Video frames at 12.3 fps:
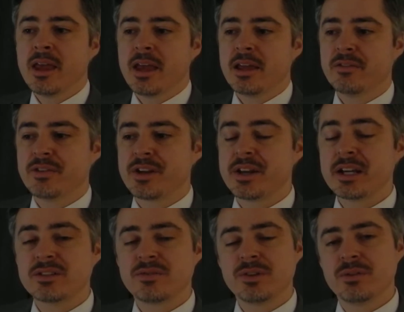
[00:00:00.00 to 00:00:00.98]
And over the
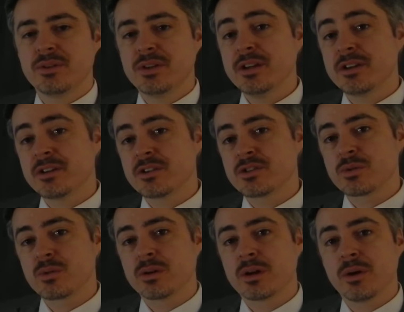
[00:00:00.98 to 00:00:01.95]
next few years,
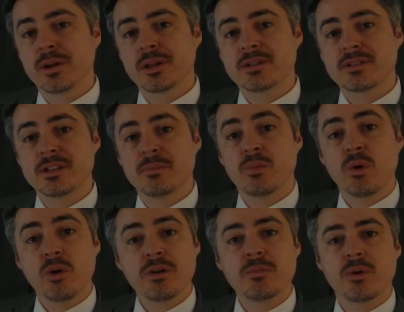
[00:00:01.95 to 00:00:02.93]
we're going to see
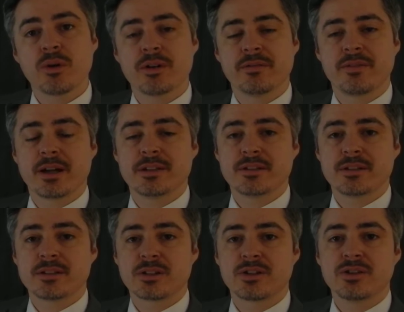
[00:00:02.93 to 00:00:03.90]
more and more
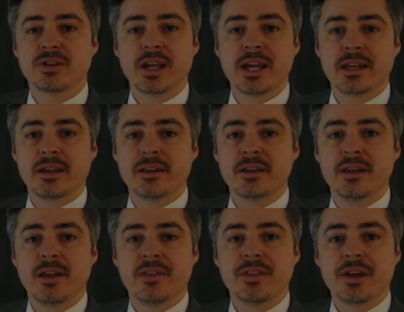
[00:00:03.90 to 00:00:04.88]
devices created
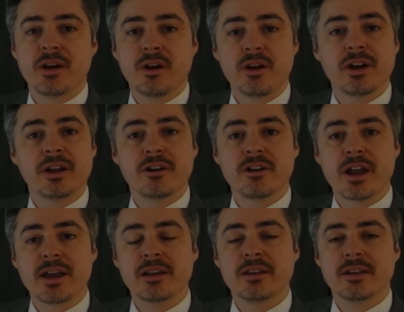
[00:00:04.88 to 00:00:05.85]
that are
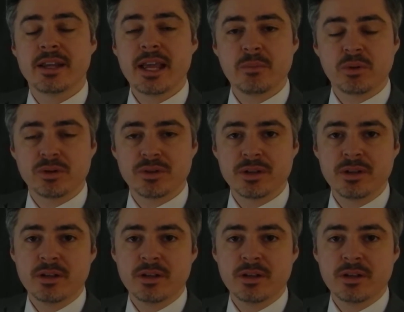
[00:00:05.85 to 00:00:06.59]
Internet enabled.